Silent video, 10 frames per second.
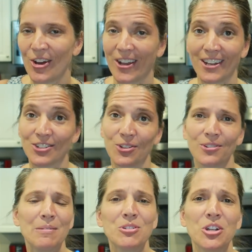Okay,
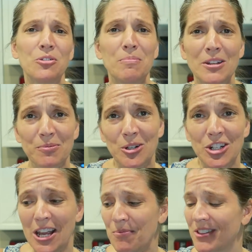so let me share with my
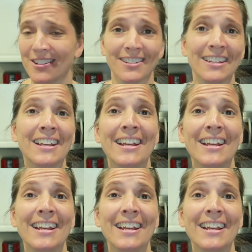inspiration came with this.